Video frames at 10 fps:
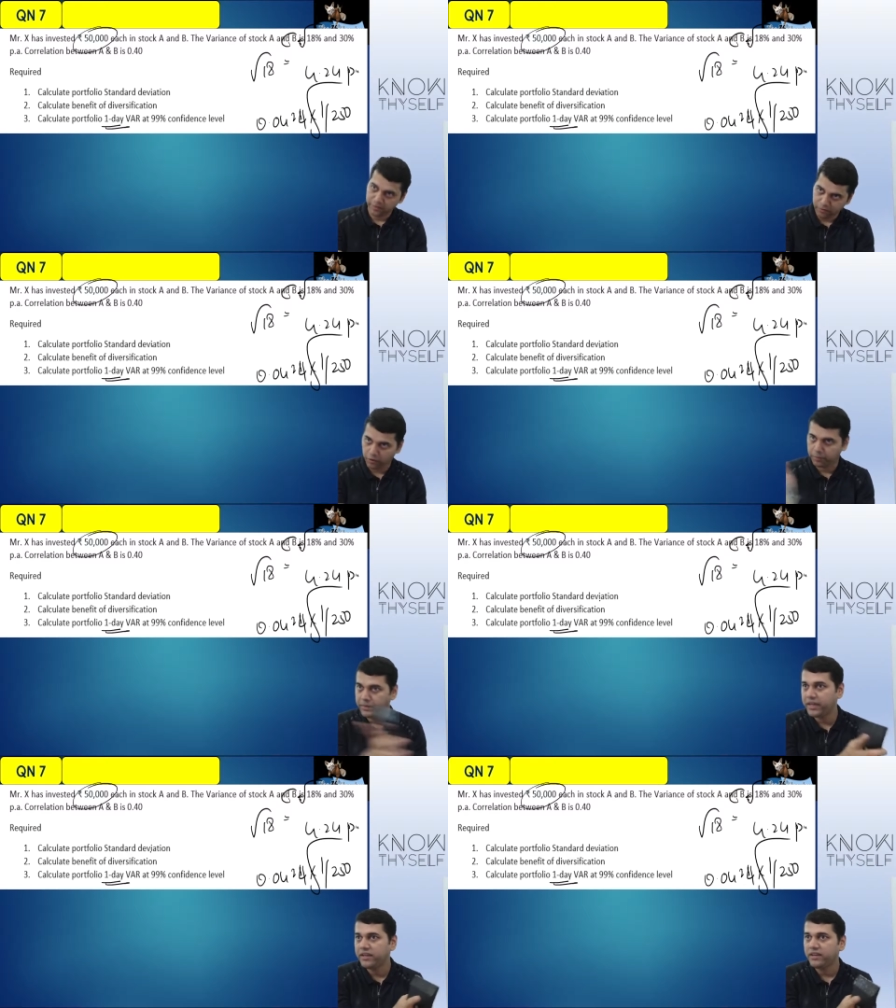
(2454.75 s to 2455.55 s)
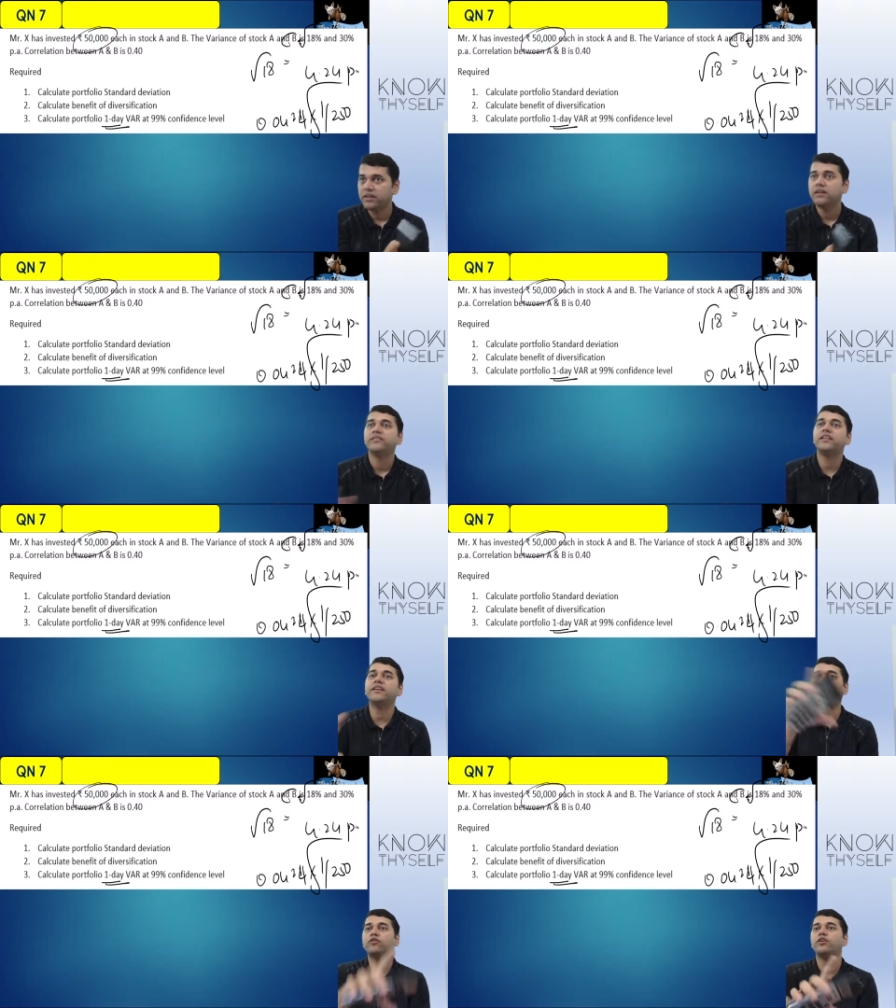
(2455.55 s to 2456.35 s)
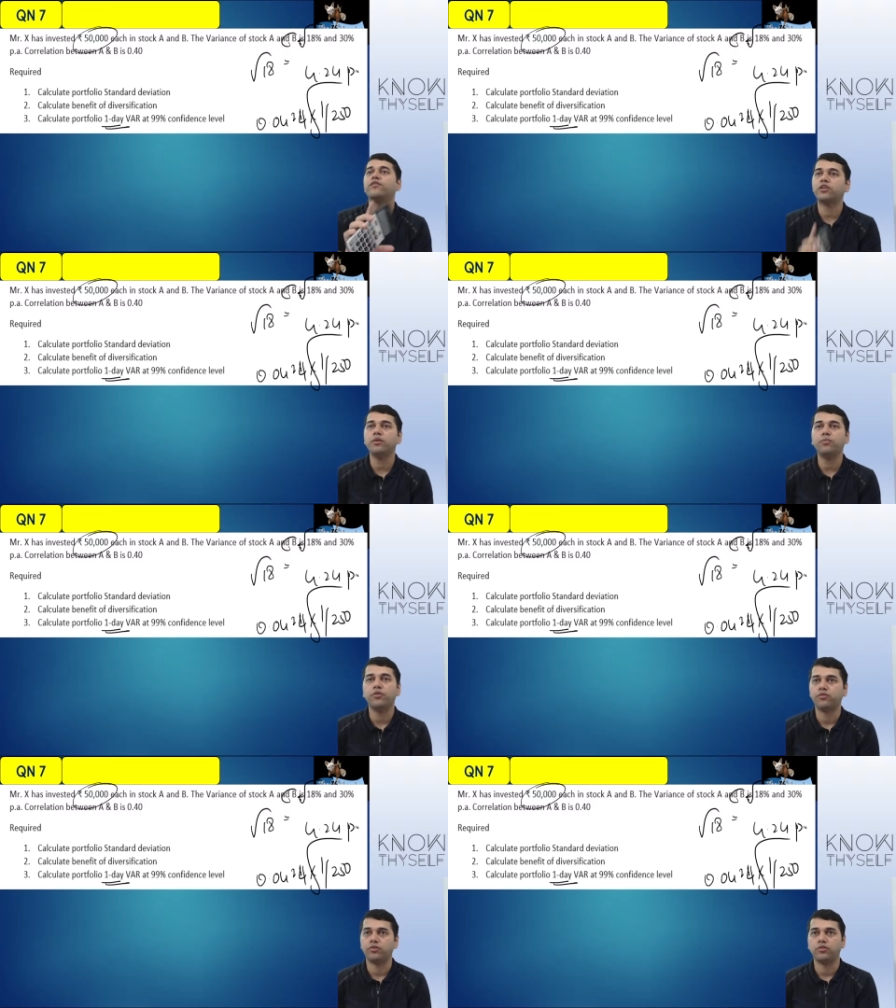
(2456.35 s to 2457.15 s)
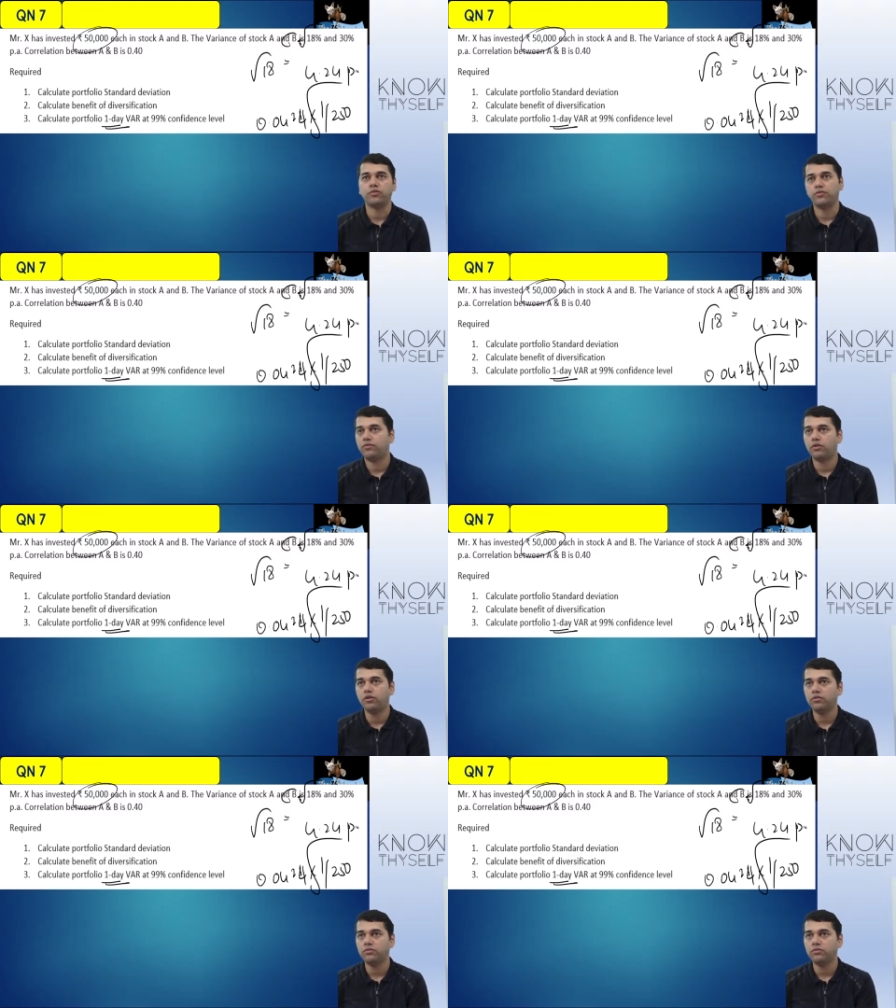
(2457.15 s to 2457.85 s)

for B, then calculate for the portfolio. Follow?